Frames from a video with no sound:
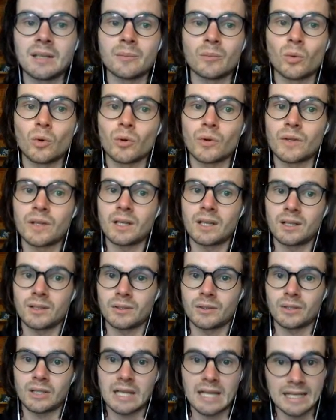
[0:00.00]
more than
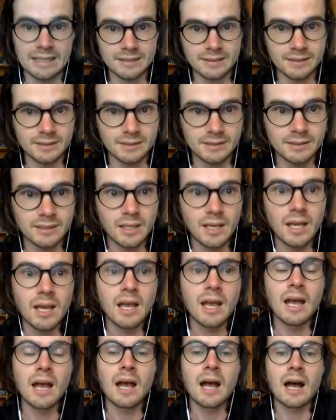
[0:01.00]
other classes.
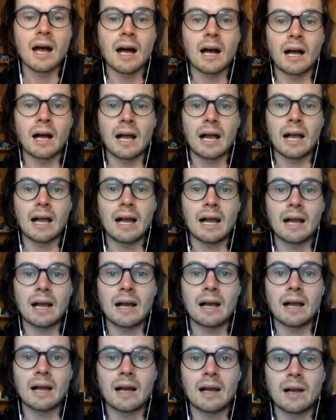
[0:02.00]

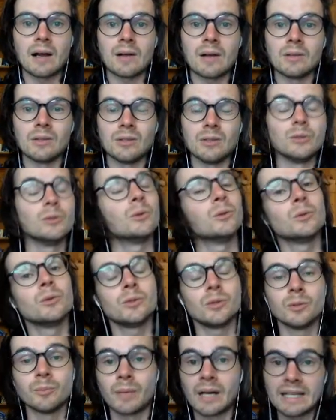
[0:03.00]
Uh, you
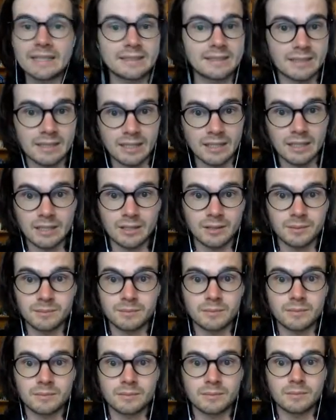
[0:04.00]
you might
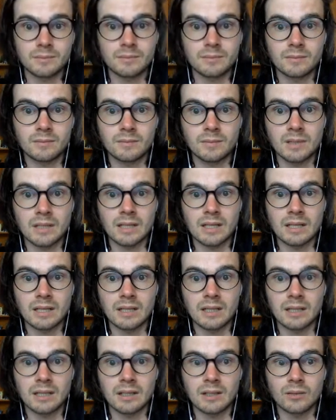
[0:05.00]
see
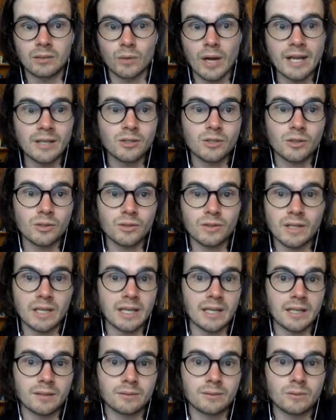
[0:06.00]
uh, rangers
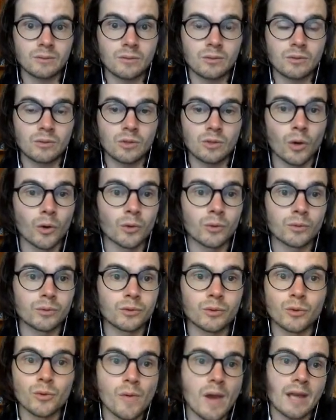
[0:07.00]
that don't
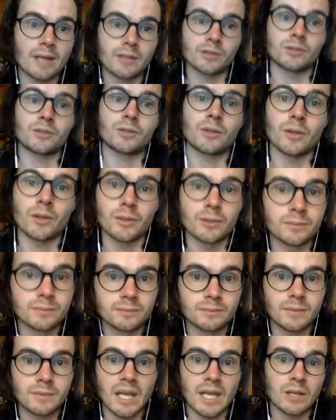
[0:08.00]
do ranged though.
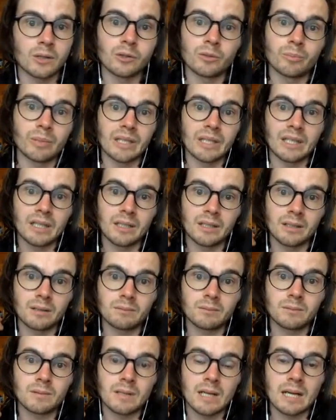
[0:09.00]
They could
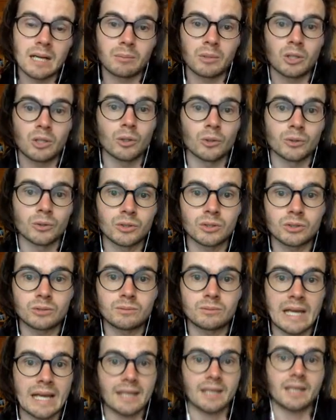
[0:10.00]
be up close,
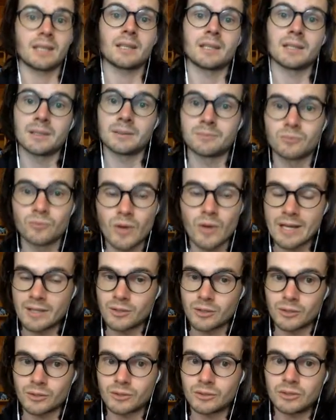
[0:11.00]
tanky
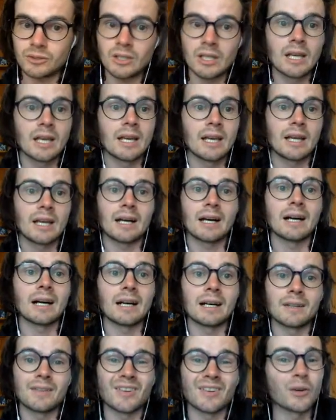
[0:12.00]
rangers.
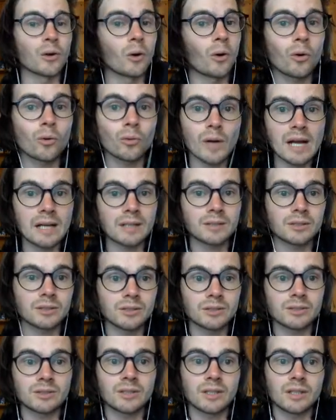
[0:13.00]
Uh, they're all
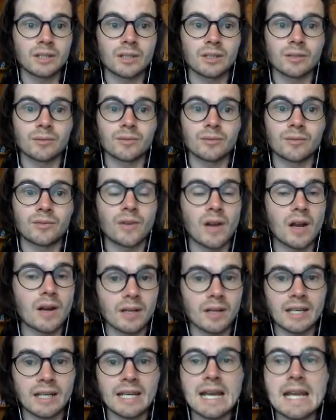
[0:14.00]
rounders. They're
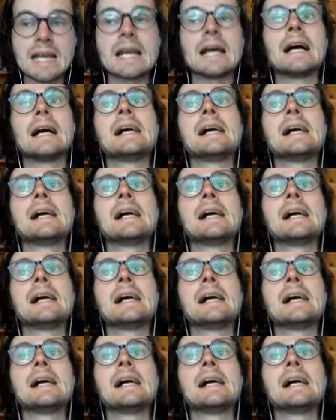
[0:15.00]
very